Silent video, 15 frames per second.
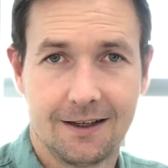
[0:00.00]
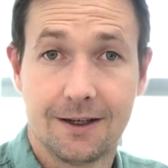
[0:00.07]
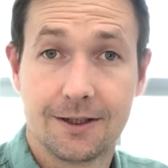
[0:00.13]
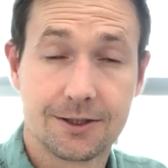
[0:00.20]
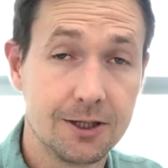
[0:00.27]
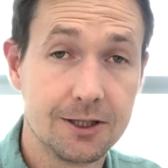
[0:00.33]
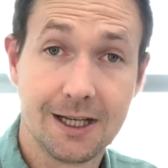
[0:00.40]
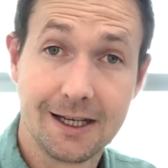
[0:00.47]

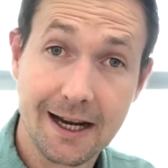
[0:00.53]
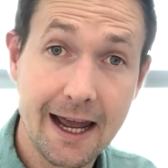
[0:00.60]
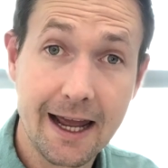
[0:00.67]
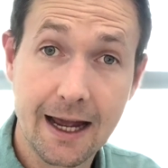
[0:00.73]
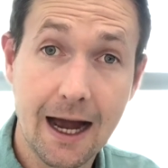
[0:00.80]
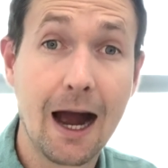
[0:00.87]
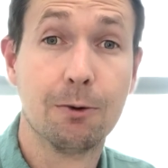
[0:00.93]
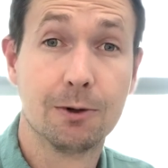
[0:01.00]
So today
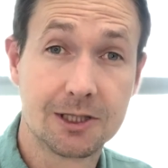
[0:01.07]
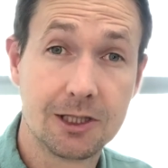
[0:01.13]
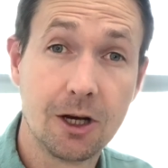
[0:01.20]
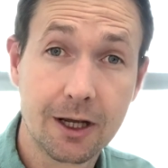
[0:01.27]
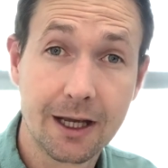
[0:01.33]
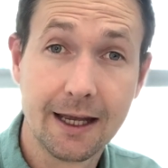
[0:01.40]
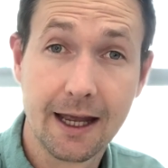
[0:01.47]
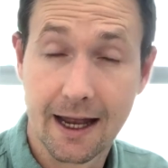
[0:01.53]
I was
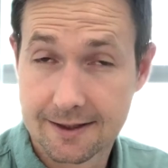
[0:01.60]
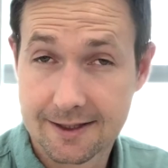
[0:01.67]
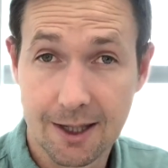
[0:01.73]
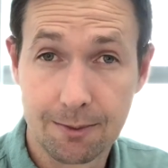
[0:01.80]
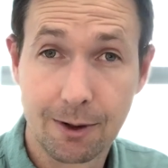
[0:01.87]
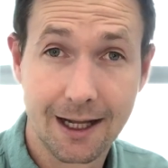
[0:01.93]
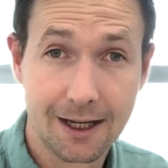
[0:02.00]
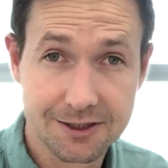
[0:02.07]
looking at
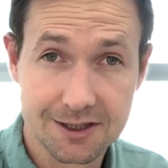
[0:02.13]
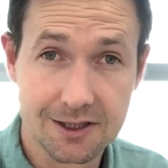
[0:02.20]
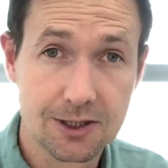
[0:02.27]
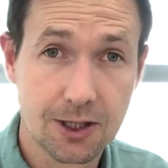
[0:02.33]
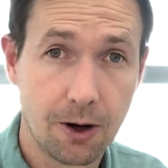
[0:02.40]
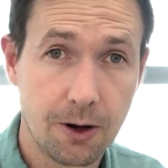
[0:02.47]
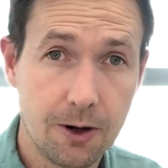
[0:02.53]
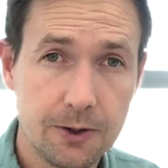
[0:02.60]
someone else's
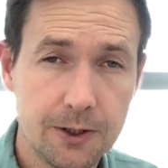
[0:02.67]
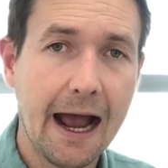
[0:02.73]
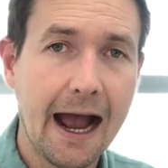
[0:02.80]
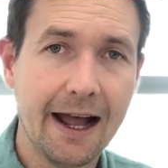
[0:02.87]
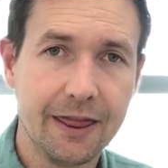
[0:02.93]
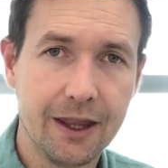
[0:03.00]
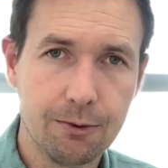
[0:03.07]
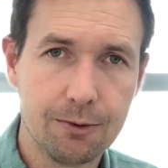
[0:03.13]
code
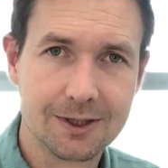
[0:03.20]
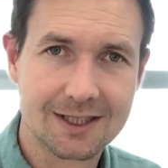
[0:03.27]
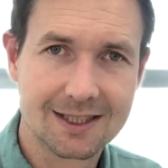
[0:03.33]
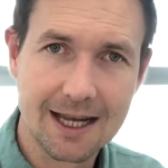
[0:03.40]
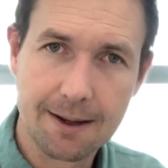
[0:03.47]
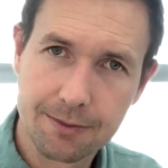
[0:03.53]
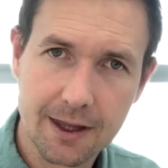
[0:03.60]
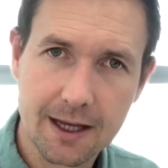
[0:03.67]
and there was
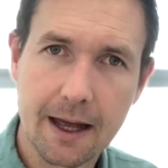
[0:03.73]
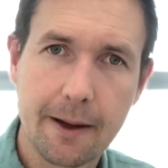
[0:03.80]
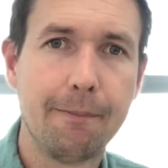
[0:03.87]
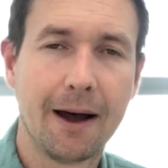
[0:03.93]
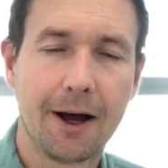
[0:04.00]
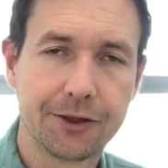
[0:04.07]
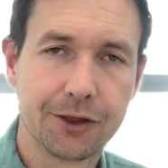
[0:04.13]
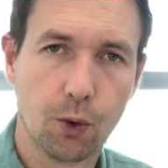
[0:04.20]
something
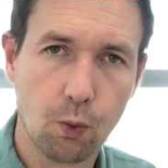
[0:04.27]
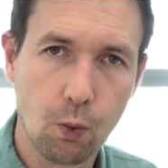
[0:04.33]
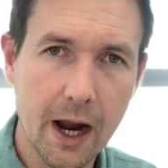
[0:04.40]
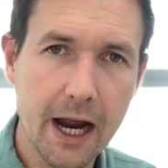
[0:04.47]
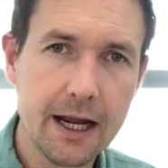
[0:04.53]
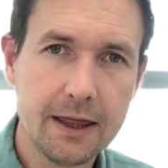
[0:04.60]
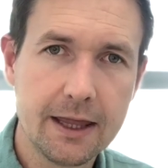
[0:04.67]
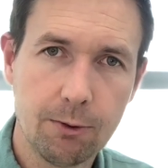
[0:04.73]
about the
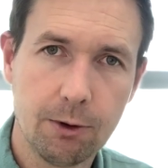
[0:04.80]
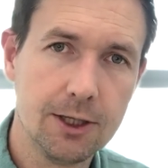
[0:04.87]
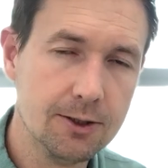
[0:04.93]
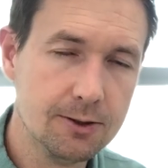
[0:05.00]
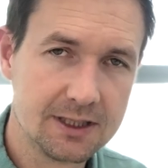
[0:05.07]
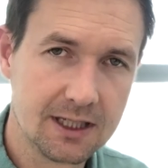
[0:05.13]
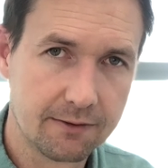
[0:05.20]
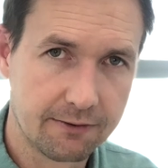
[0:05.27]
way they were
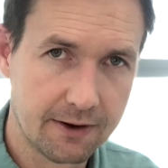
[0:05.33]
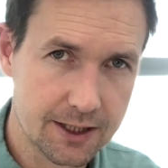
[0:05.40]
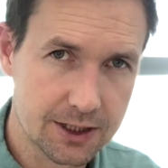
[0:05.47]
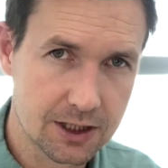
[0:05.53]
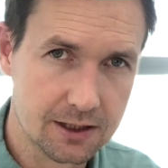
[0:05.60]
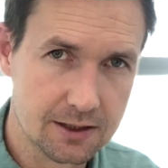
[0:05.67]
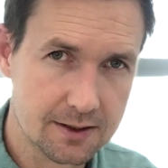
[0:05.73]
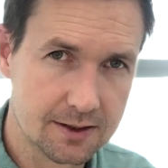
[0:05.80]
using
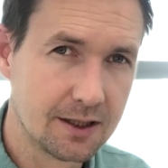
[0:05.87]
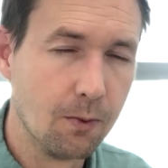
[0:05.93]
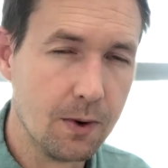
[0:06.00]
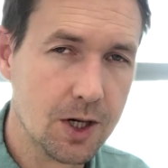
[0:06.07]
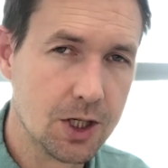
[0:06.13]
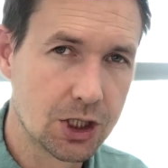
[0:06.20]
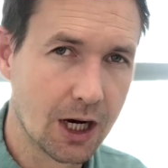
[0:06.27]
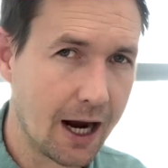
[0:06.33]
functions
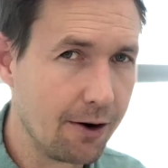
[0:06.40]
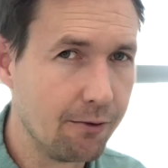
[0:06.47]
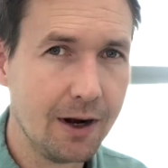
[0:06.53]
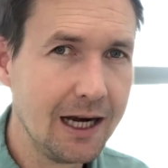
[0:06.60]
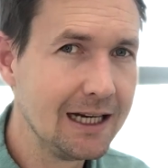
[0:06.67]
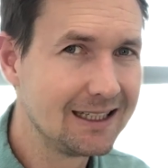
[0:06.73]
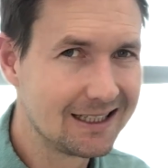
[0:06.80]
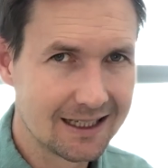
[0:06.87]
which I
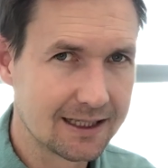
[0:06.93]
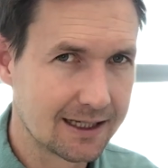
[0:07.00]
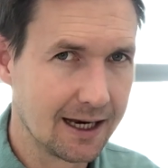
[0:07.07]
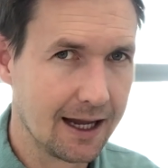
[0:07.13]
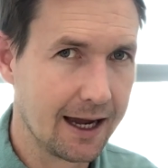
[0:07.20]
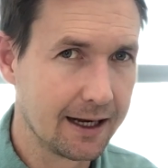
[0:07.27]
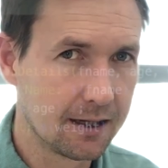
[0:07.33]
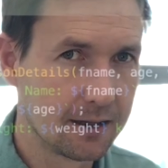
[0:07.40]
really didn't
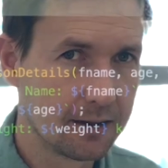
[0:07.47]
like.